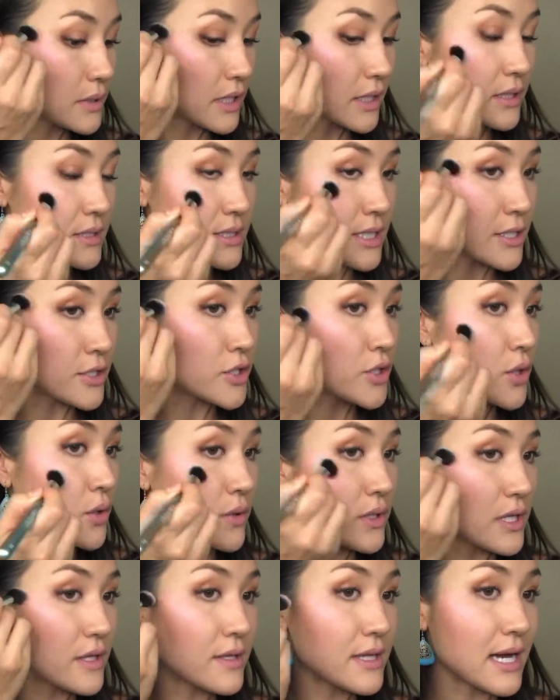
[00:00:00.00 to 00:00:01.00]
because I
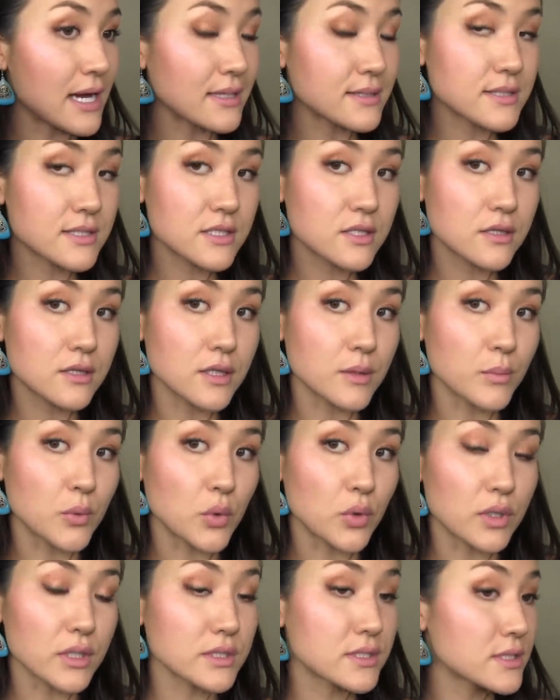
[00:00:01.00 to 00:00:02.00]
know that that's the
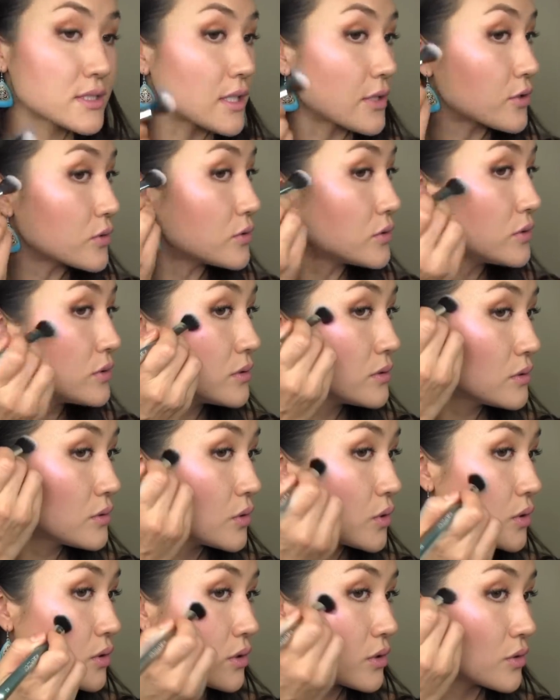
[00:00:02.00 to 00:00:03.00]
more subtle.
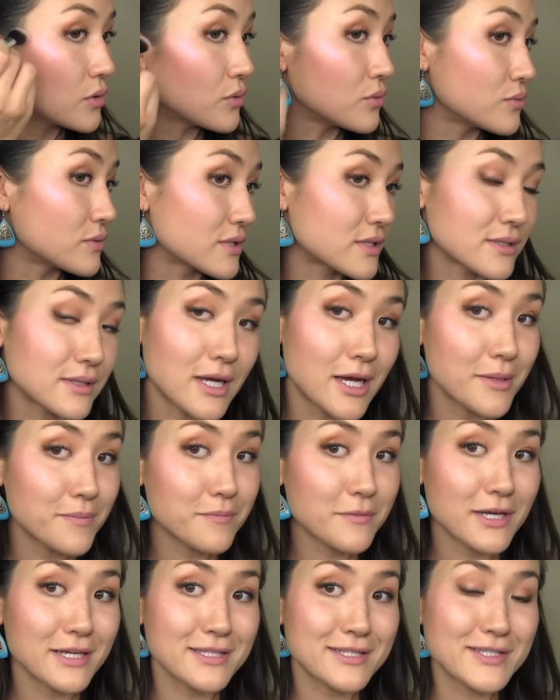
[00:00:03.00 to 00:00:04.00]
Oh, it's
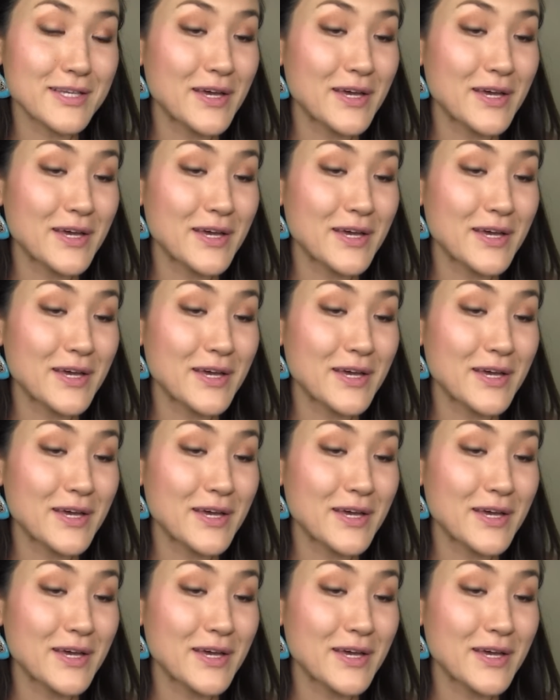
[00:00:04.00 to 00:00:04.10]
not that